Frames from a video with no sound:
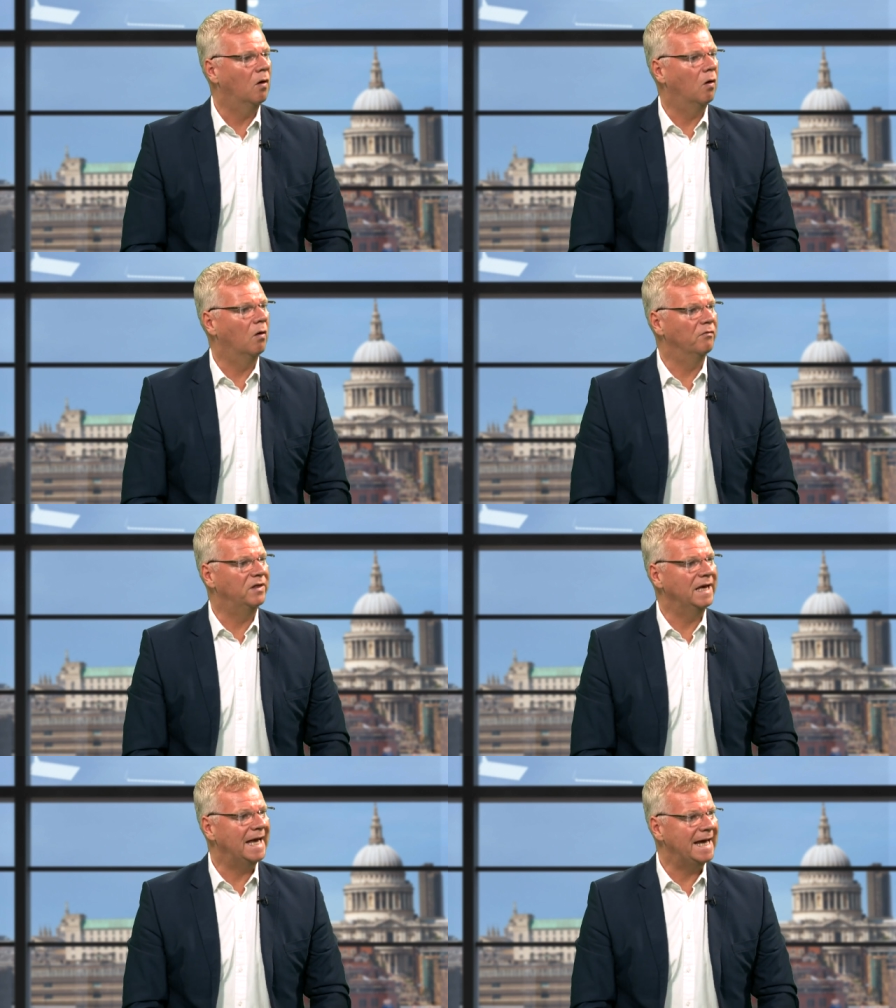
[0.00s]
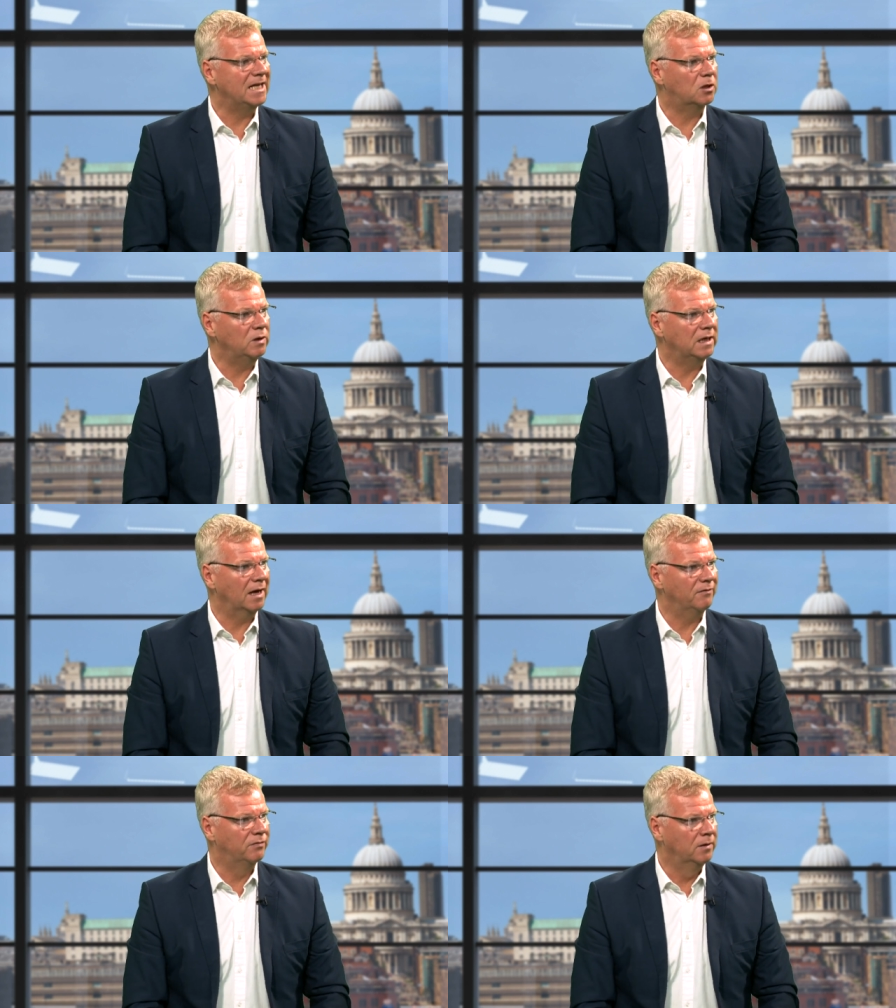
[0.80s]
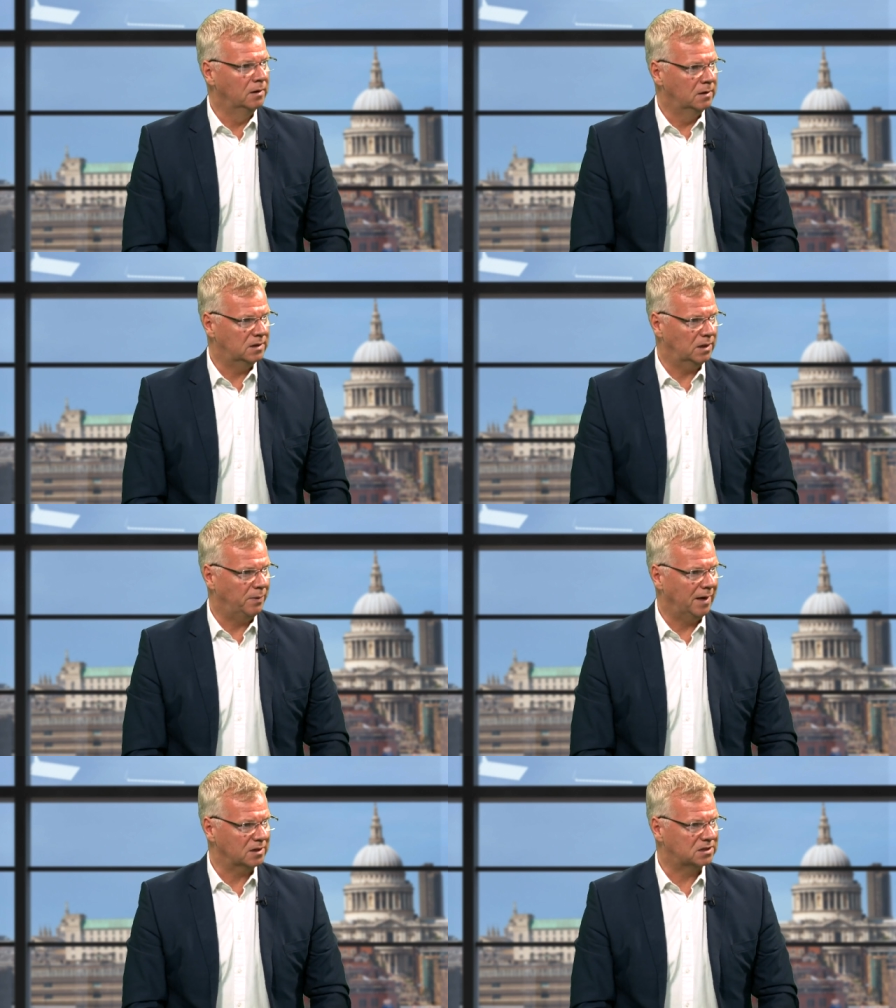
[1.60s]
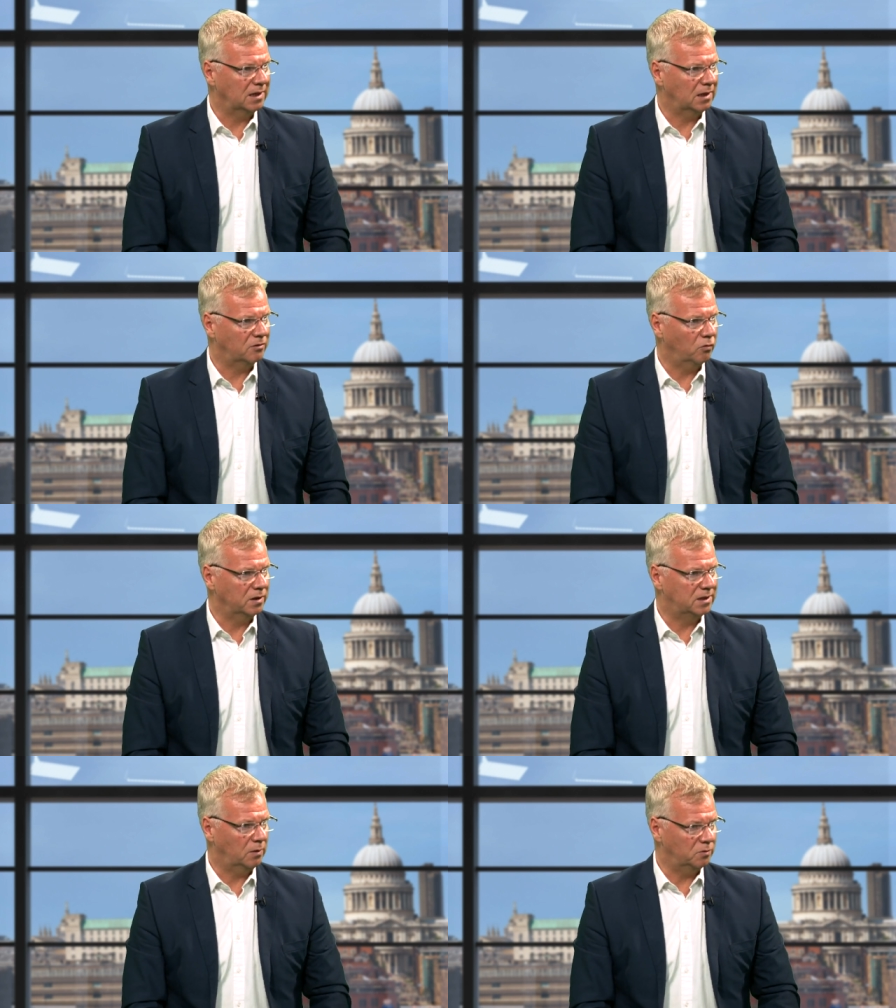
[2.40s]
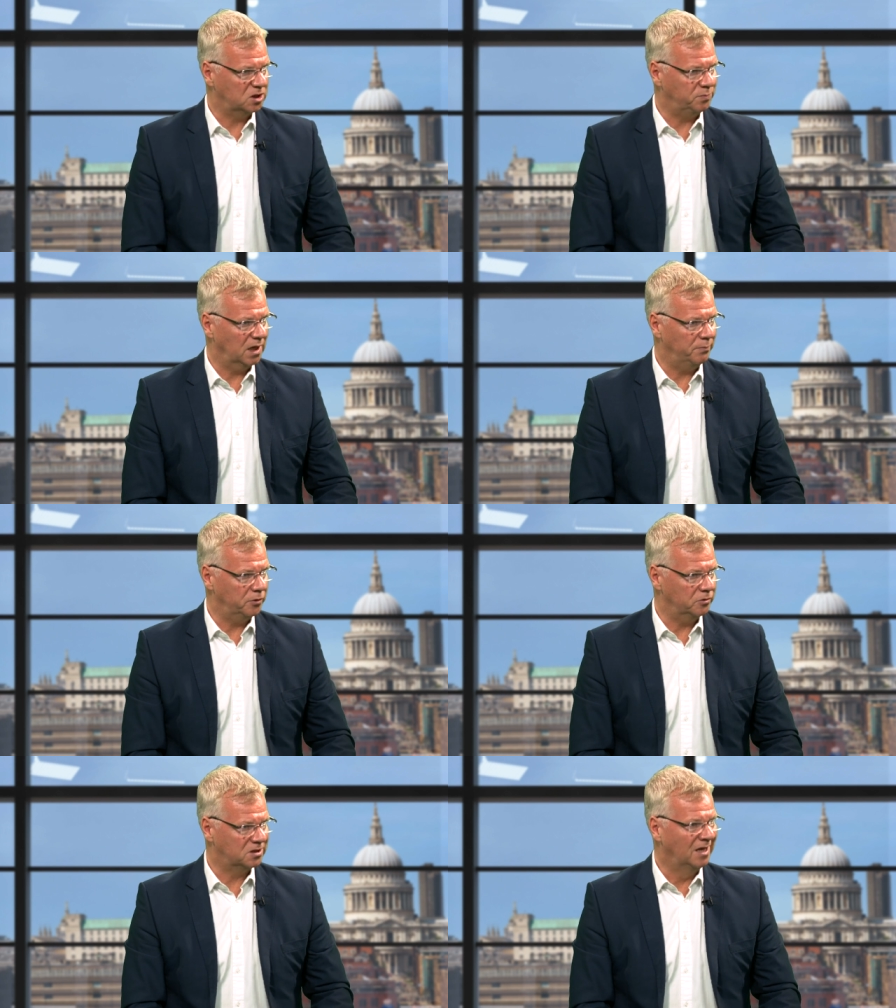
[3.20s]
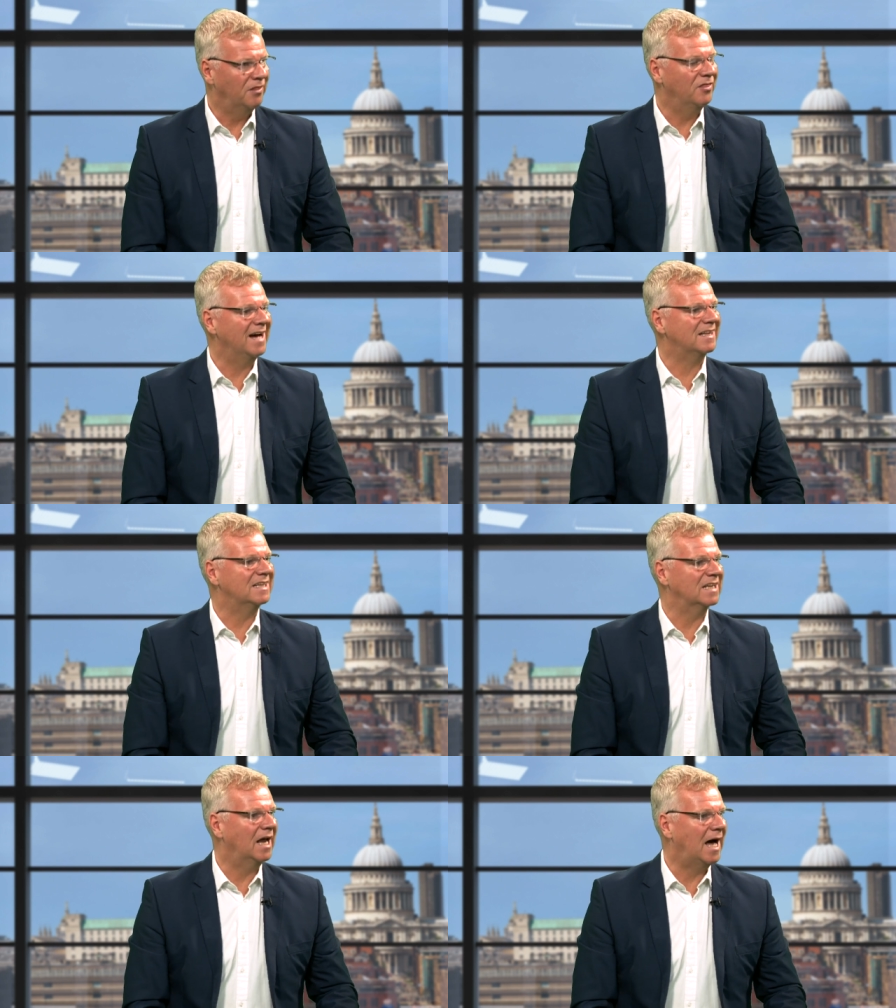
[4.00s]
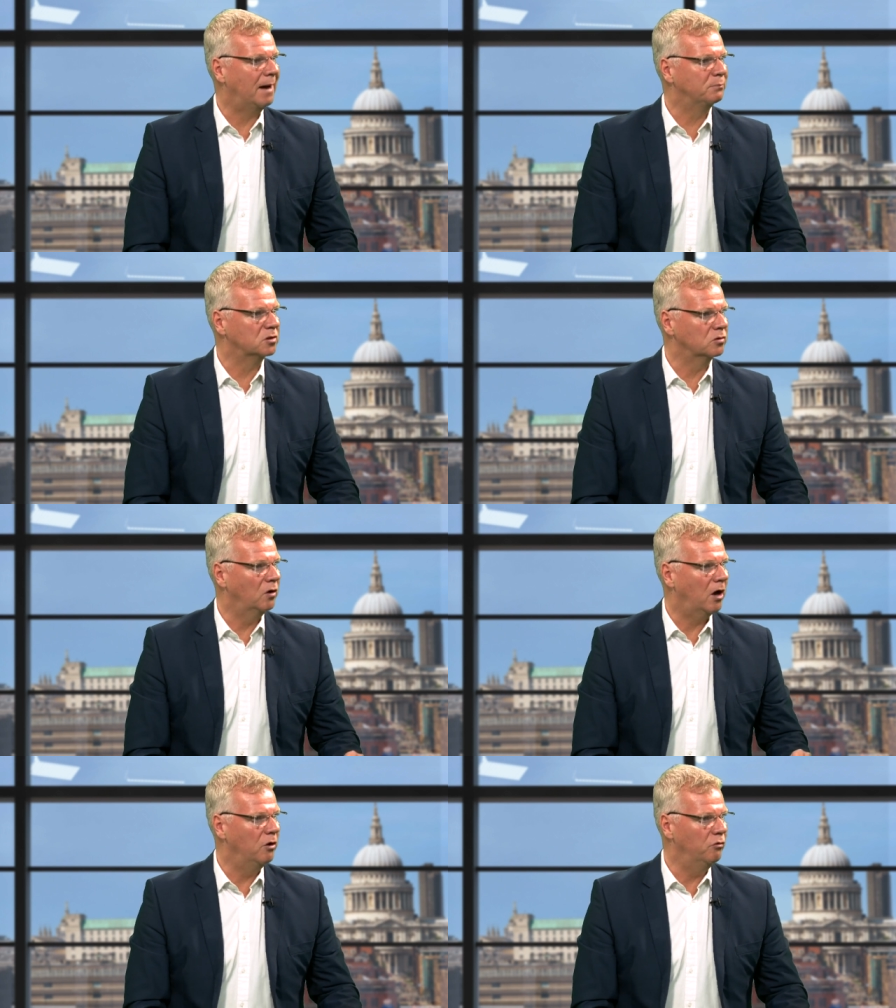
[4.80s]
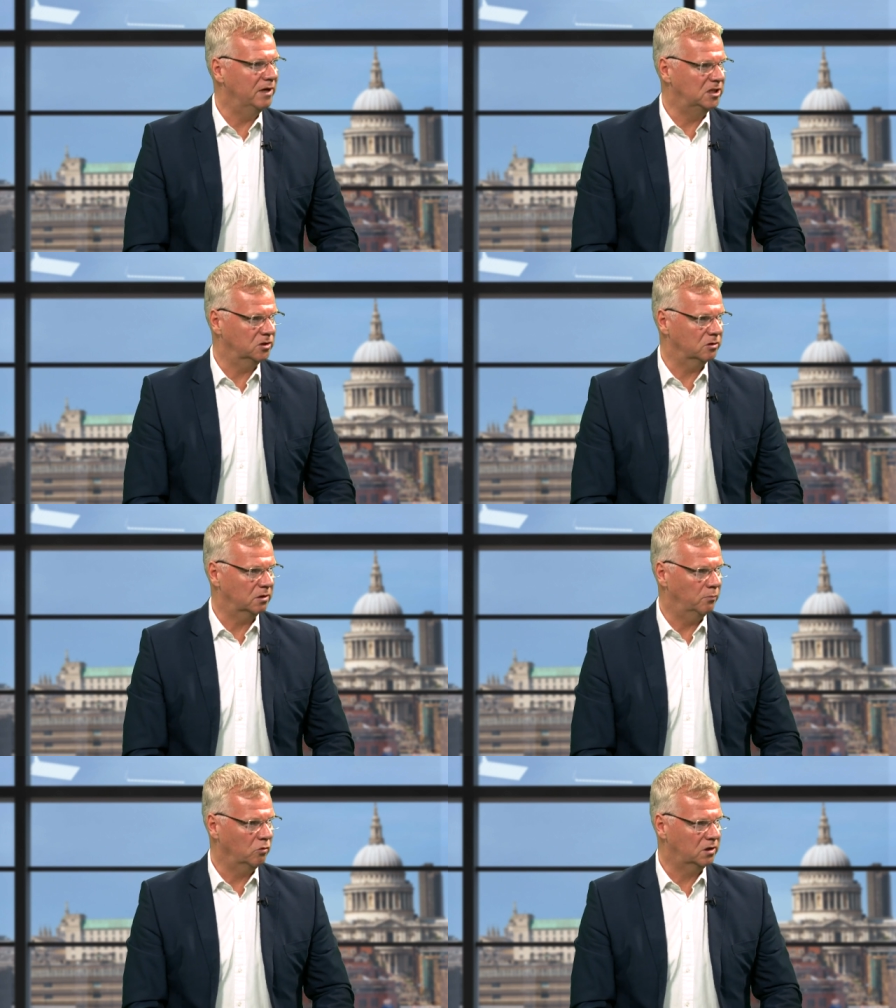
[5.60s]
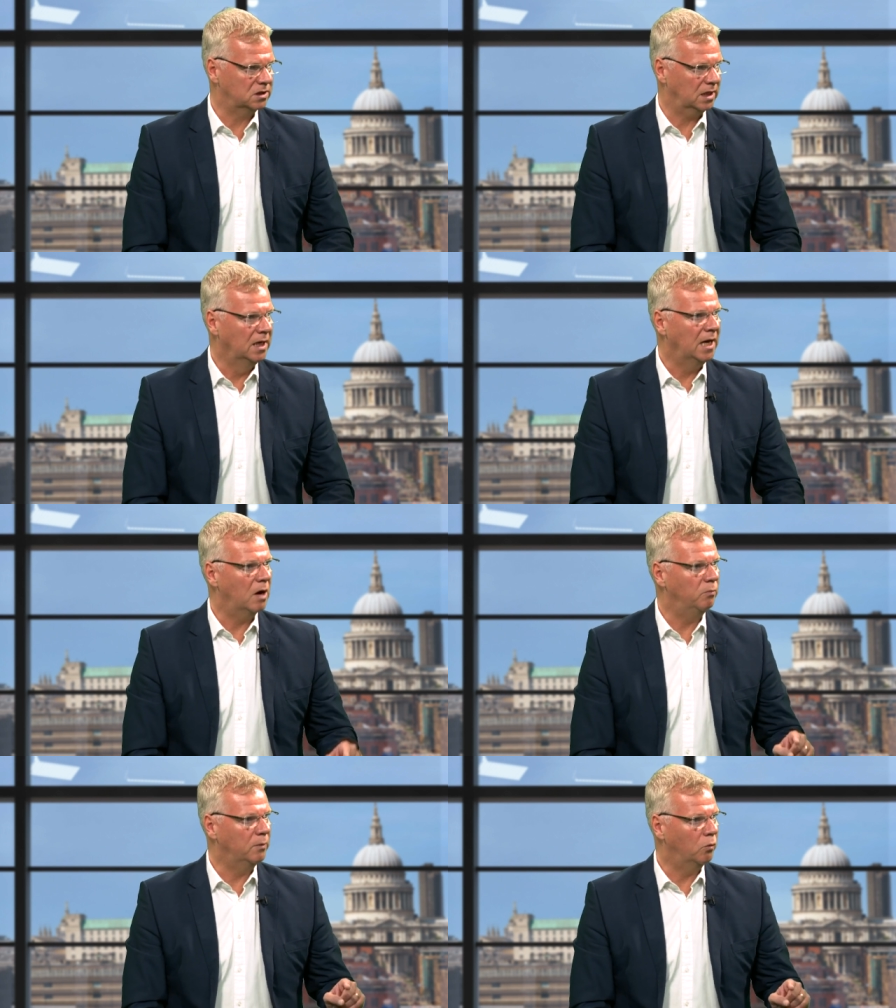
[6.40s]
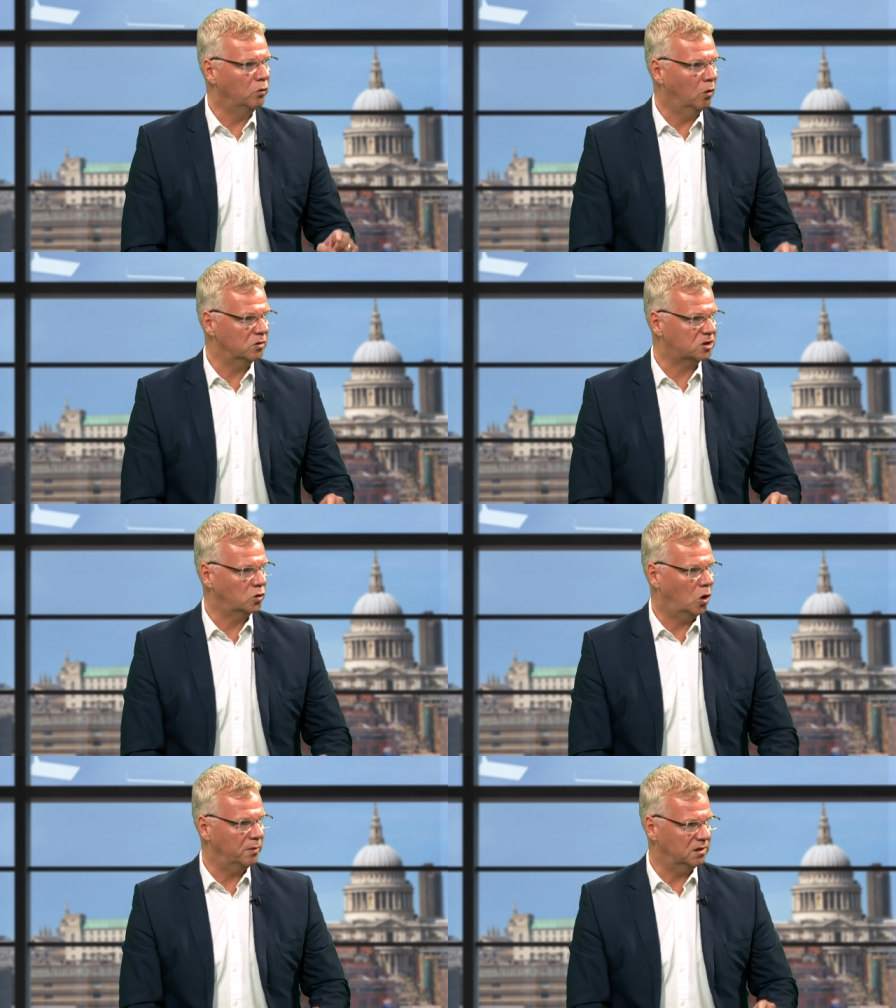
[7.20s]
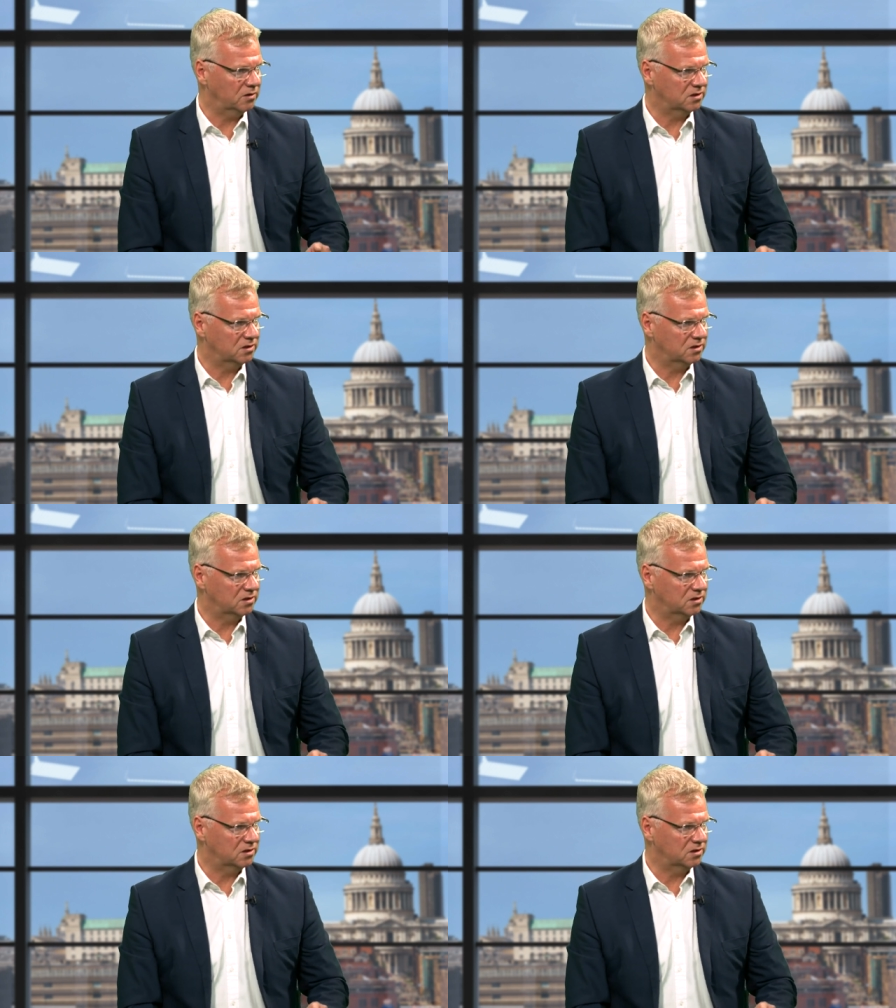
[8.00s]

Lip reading: of the aid we give to the Palestinian Authority, which has been abused. That is an absolute outrage in our democracy, and we will not stop until it's